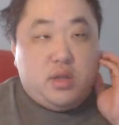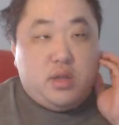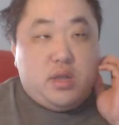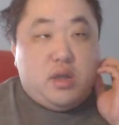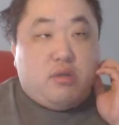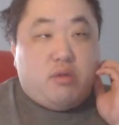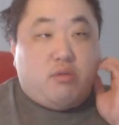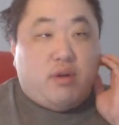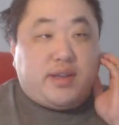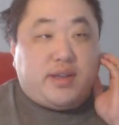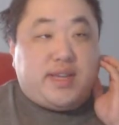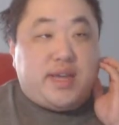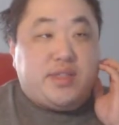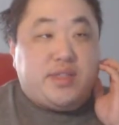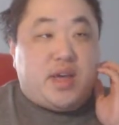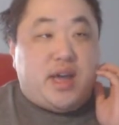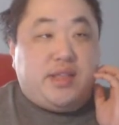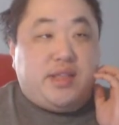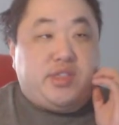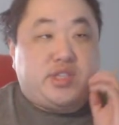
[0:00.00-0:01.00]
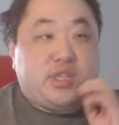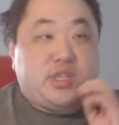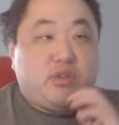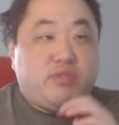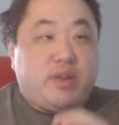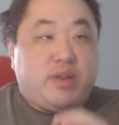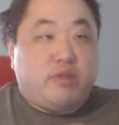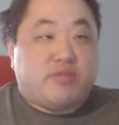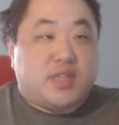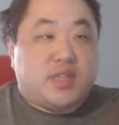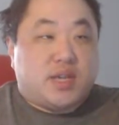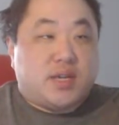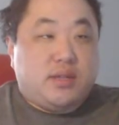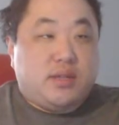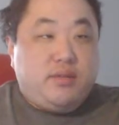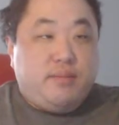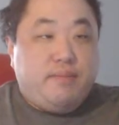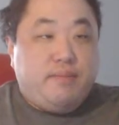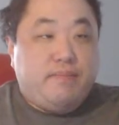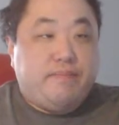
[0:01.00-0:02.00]
Well, again, I disagree with
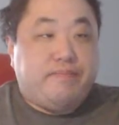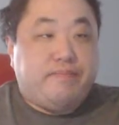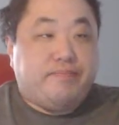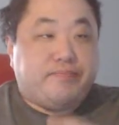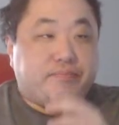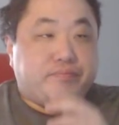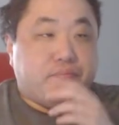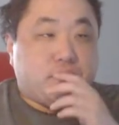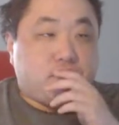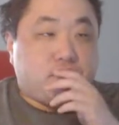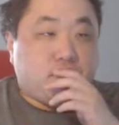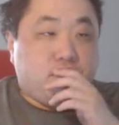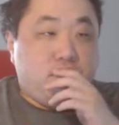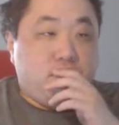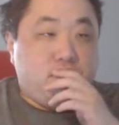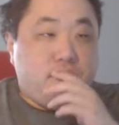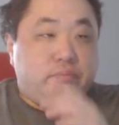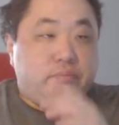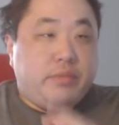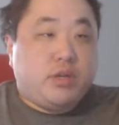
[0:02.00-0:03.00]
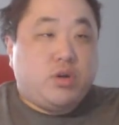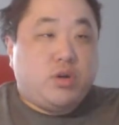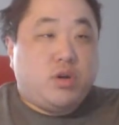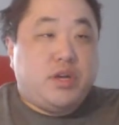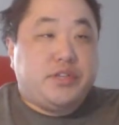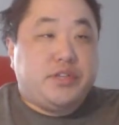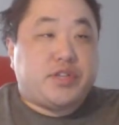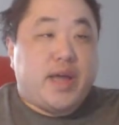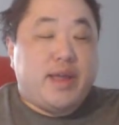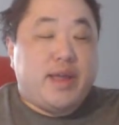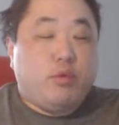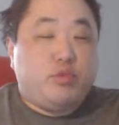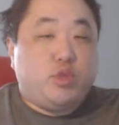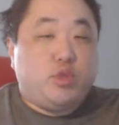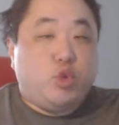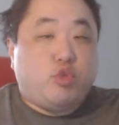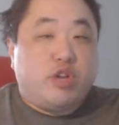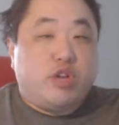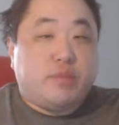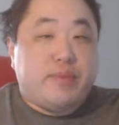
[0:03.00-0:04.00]
that because I don't do
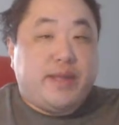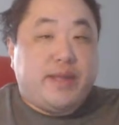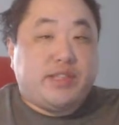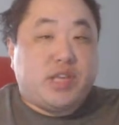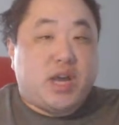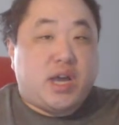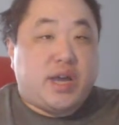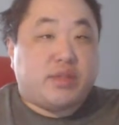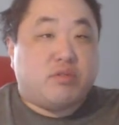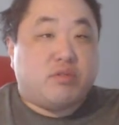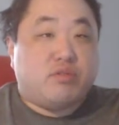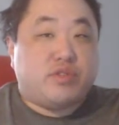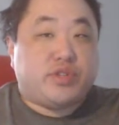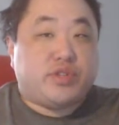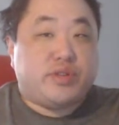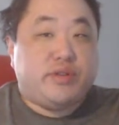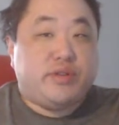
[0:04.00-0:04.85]
clickbait titles.